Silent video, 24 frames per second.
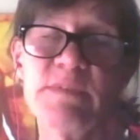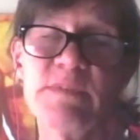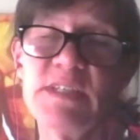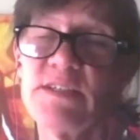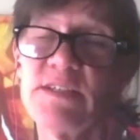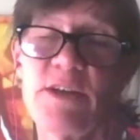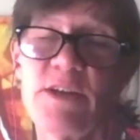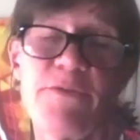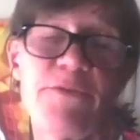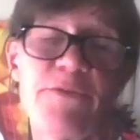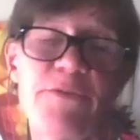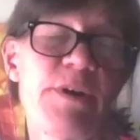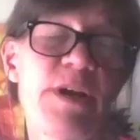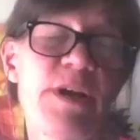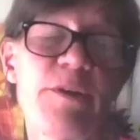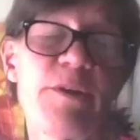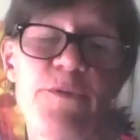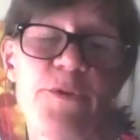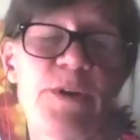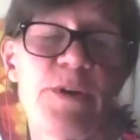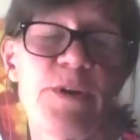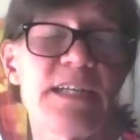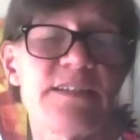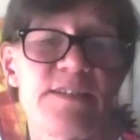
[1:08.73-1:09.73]
suffering
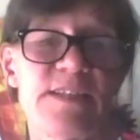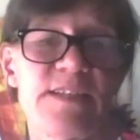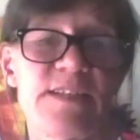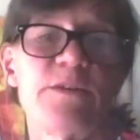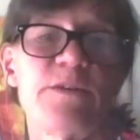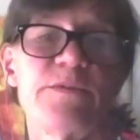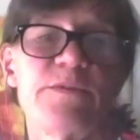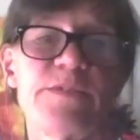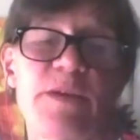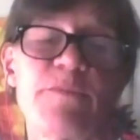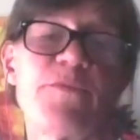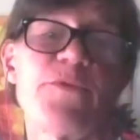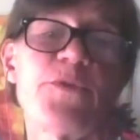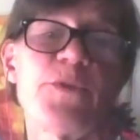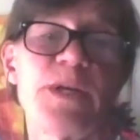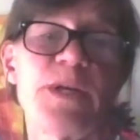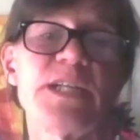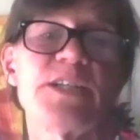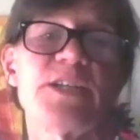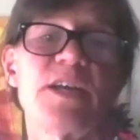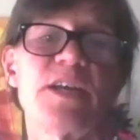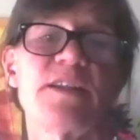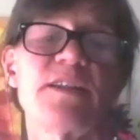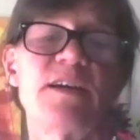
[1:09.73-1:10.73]
for ourselves and for
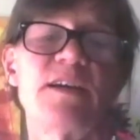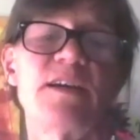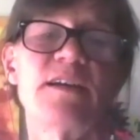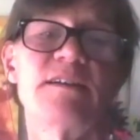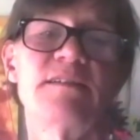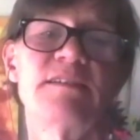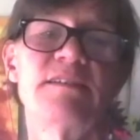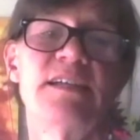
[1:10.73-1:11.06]
each other?